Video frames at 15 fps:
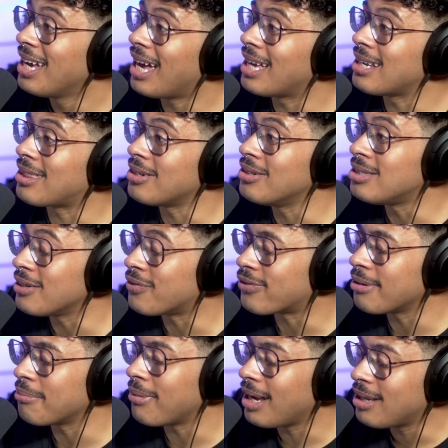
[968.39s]
and their
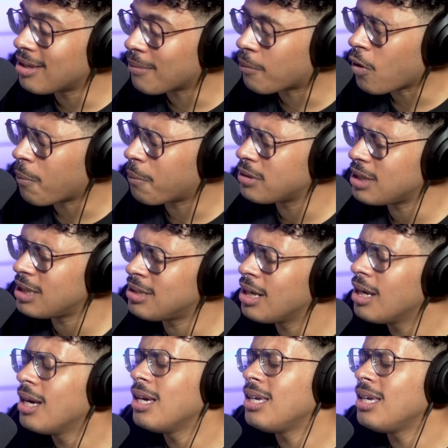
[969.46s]
different mating properties.